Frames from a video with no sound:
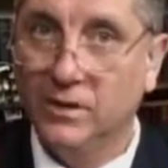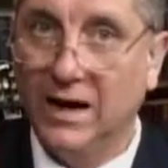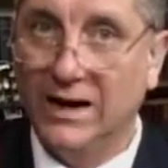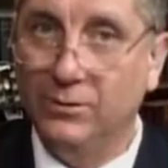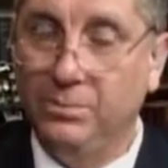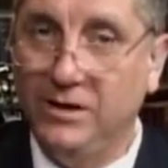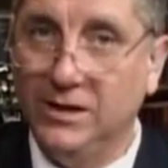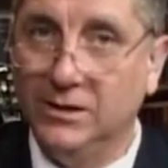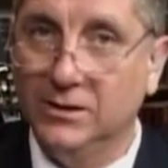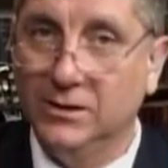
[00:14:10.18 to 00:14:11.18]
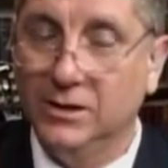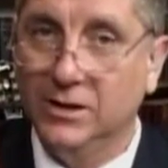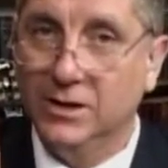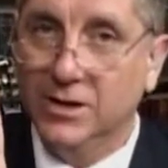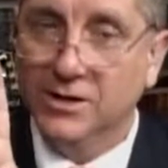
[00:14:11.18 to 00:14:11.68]
I repeat,
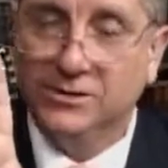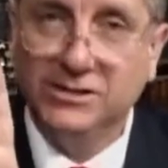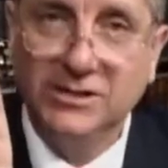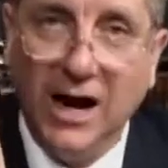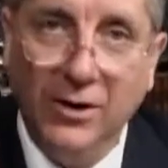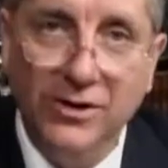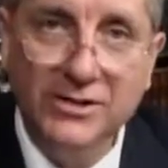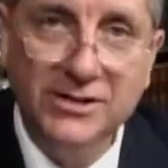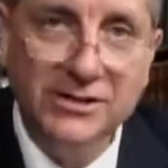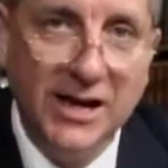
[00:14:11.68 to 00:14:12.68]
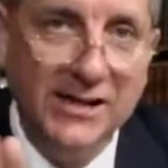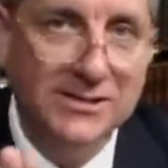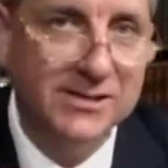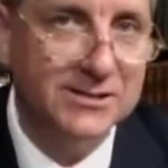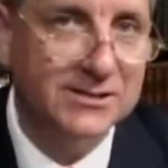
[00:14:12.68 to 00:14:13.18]
stare
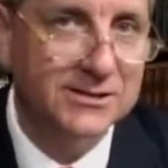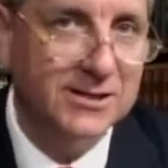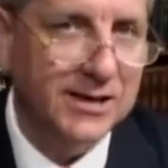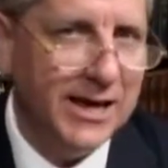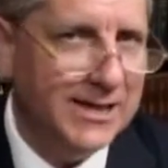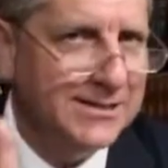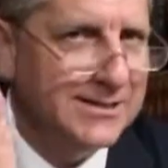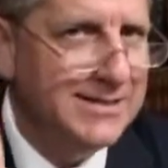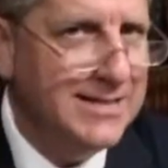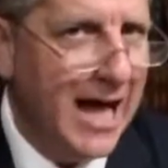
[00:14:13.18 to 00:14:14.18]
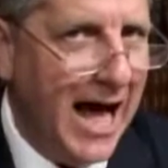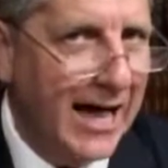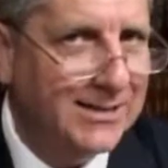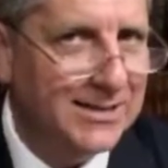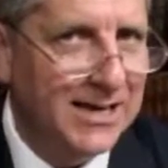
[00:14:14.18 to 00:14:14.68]
decisis is
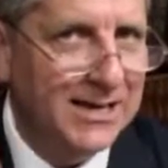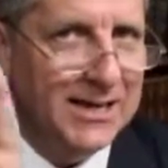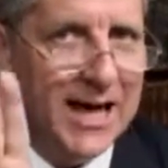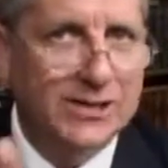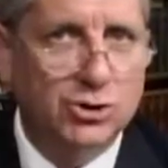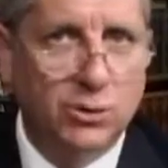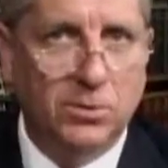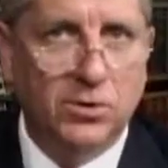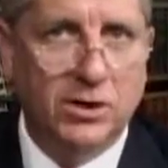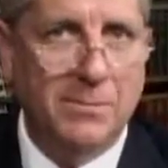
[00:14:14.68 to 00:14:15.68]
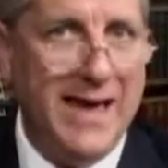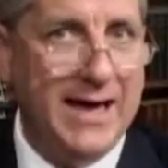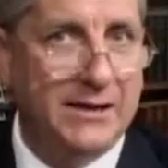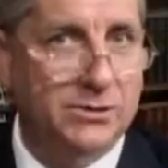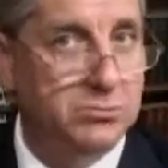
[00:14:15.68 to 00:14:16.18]
not an inexorable
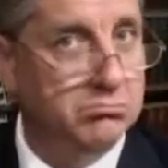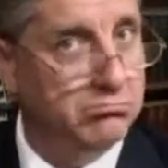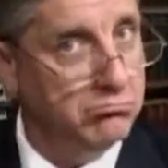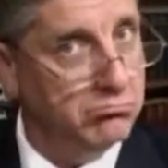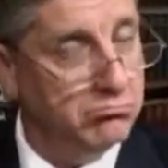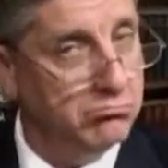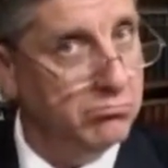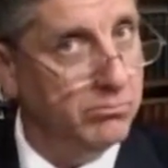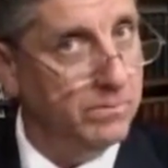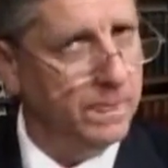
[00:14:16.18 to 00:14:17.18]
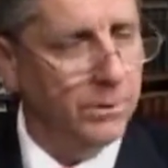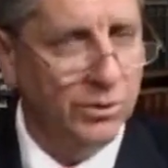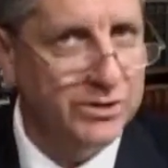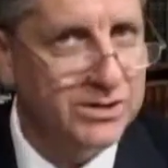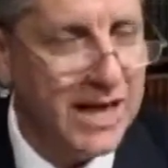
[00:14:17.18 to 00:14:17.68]
command.
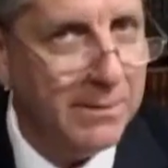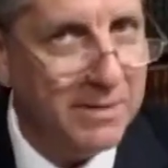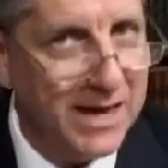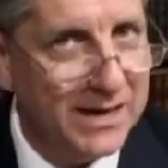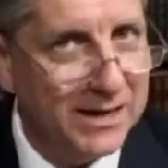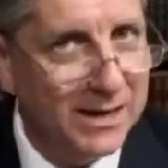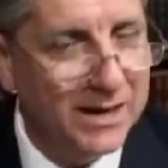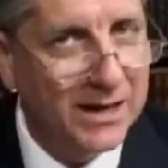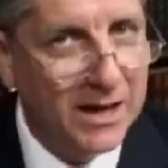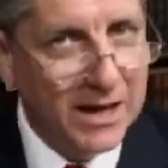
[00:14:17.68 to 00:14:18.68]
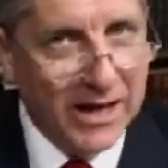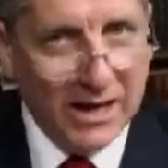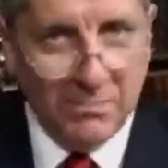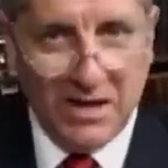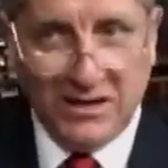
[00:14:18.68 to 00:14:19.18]
What does that mean?
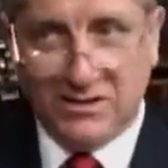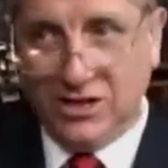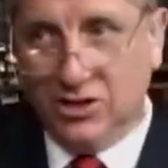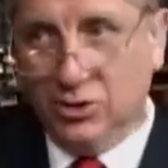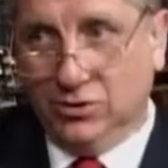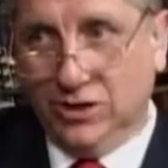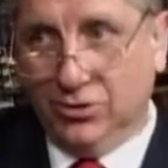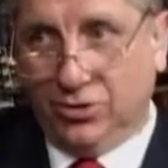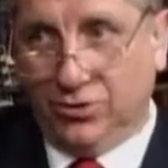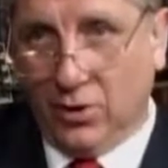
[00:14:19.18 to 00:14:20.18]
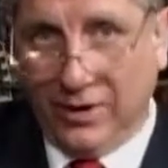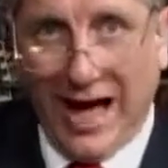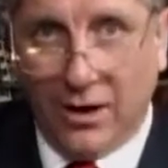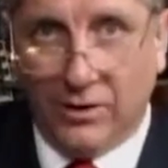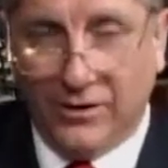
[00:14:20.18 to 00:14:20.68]
It means that you can throw it
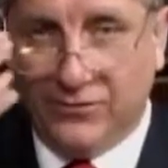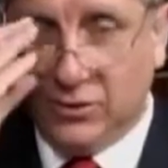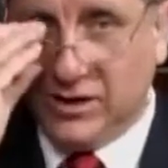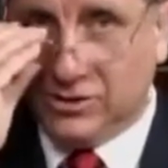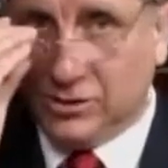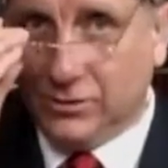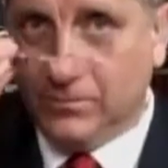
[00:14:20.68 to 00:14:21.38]
out if you need to.